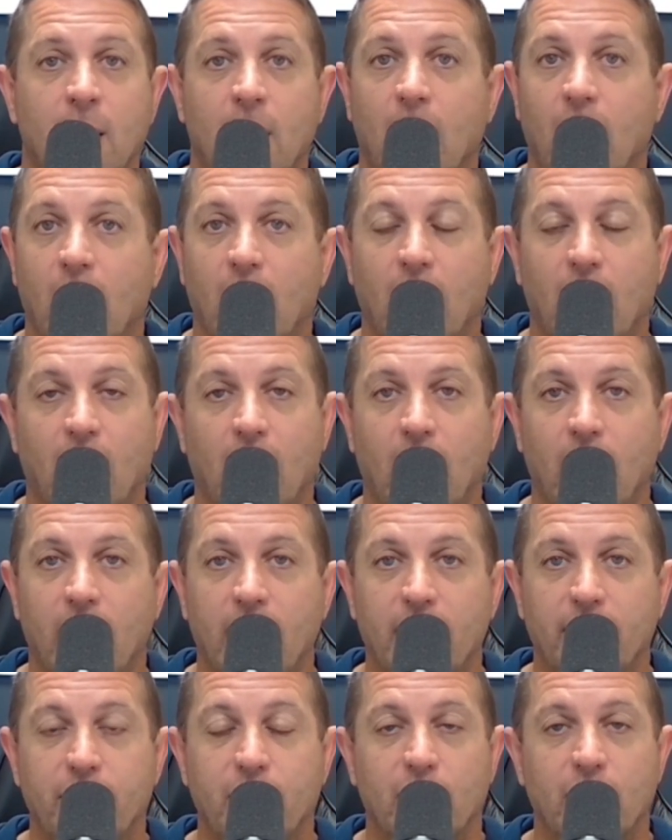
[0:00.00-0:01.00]

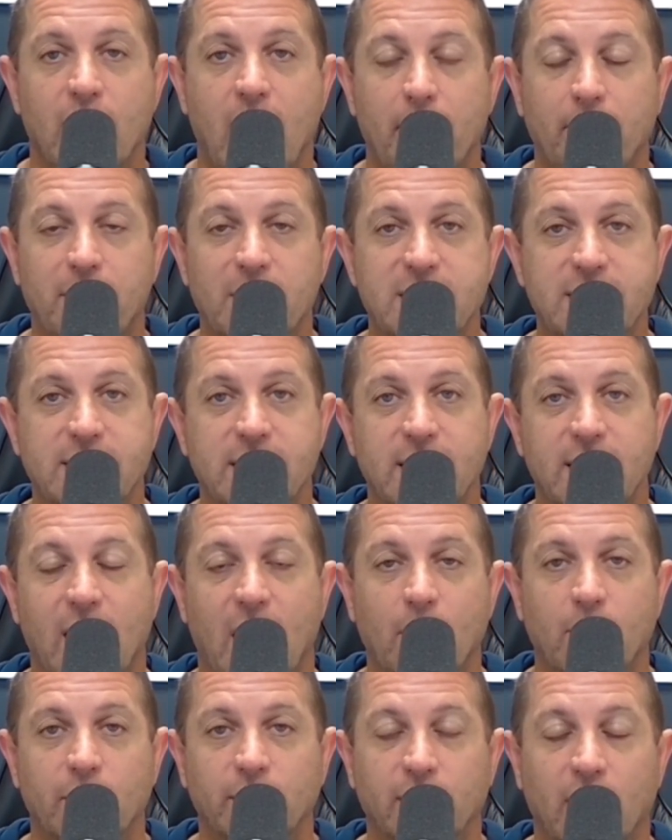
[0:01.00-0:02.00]
if you're not busy, I
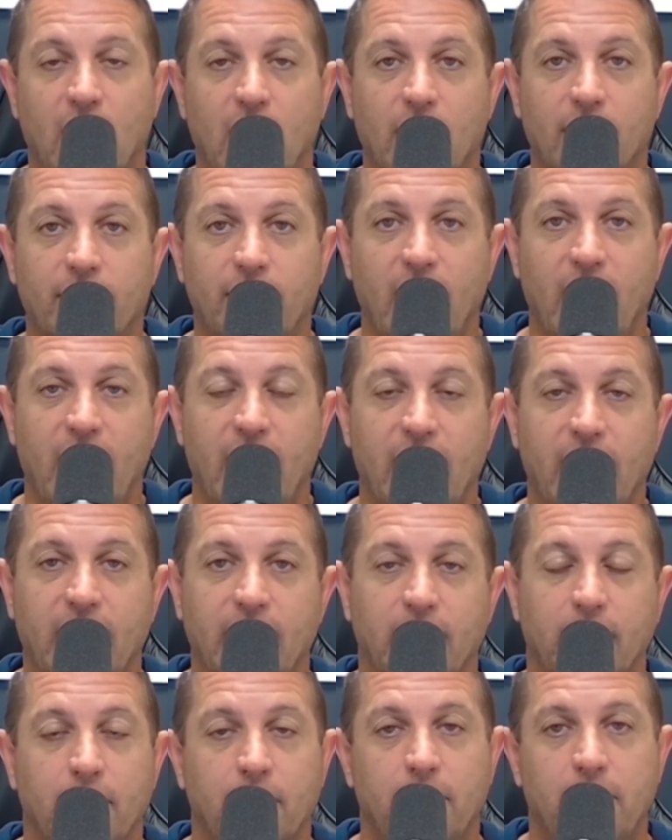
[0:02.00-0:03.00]
would love a